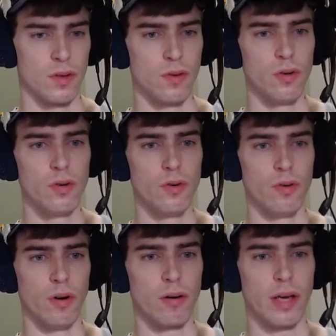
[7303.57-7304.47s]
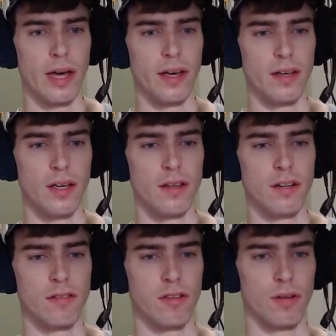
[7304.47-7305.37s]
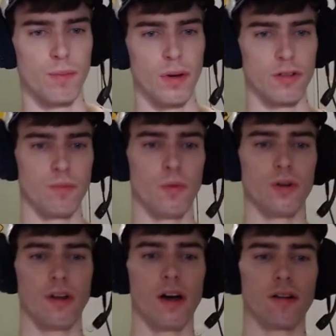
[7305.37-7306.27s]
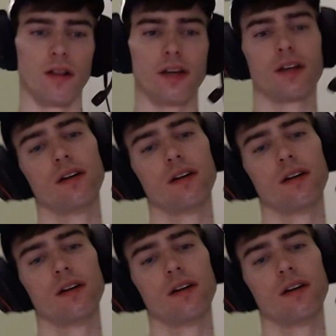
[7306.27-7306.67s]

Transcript: Ooh, okay. It does look much more dog-like.